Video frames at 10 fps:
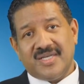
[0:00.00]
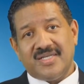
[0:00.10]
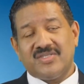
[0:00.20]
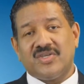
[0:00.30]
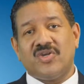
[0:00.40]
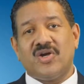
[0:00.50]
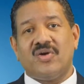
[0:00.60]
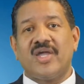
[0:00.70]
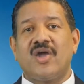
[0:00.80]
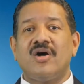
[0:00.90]
in
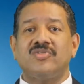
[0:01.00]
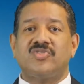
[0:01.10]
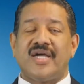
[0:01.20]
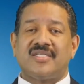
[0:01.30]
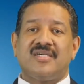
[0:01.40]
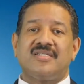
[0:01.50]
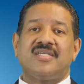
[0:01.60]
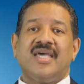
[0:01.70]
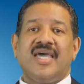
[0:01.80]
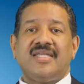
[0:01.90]
securing
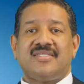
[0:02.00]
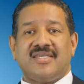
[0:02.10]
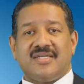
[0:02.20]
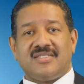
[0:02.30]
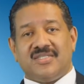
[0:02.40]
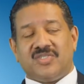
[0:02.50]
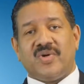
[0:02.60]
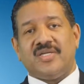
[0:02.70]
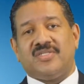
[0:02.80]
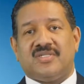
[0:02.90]
contractors in such
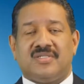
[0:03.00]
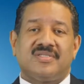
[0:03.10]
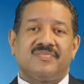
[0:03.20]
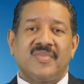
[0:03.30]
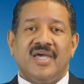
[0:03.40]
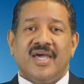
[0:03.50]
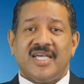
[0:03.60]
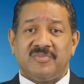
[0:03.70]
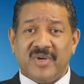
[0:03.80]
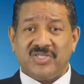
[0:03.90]
situations,
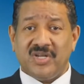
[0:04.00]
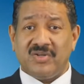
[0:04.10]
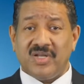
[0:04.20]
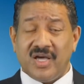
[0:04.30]
especially on